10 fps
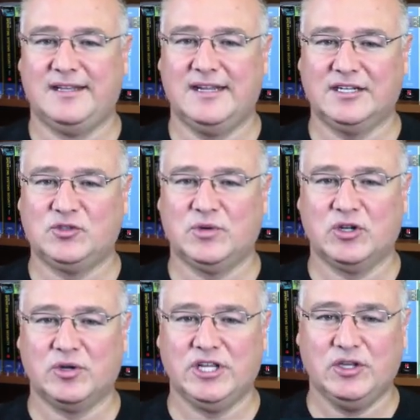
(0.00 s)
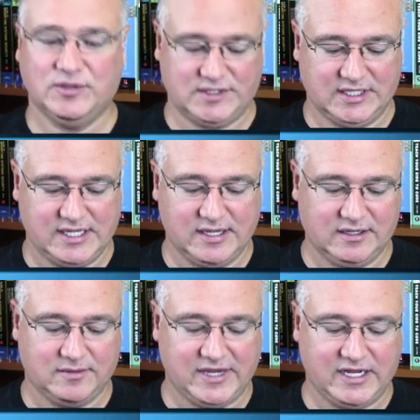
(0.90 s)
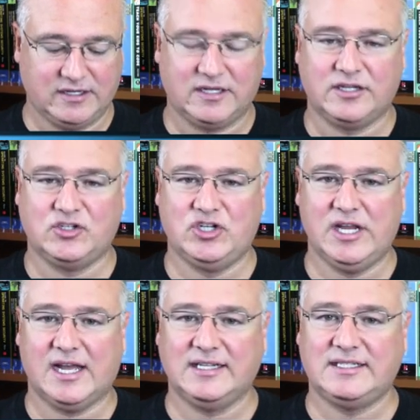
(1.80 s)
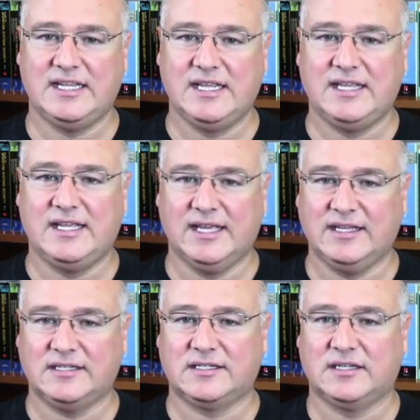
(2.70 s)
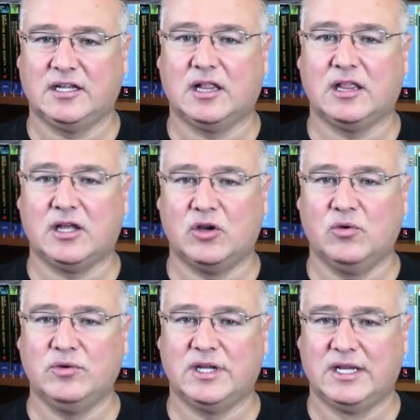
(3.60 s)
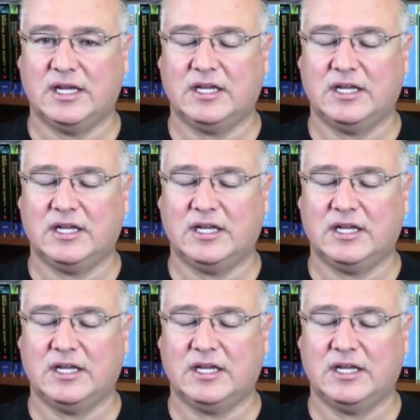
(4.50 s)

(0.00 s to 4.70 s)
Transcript: Next, we're going to use the git command, git, git, clone,